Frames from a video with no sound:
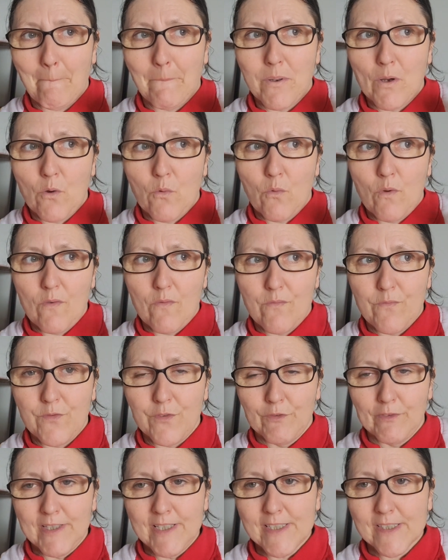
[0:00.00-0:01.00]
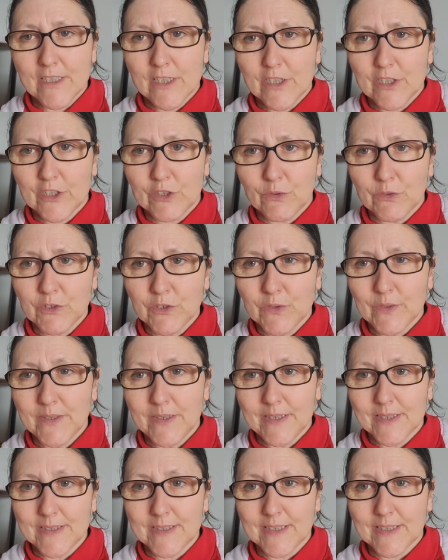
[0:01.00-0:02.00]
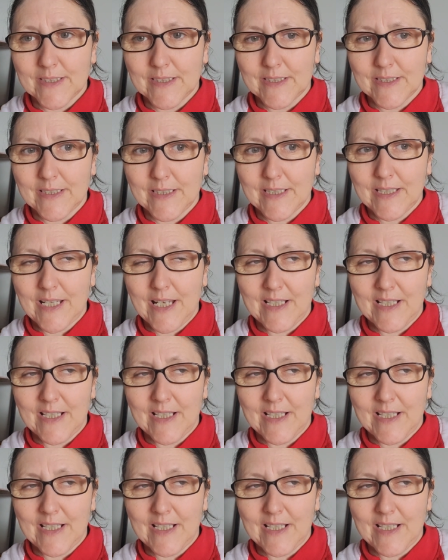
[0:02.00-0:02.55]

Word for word: But with the research I was doing yesterday,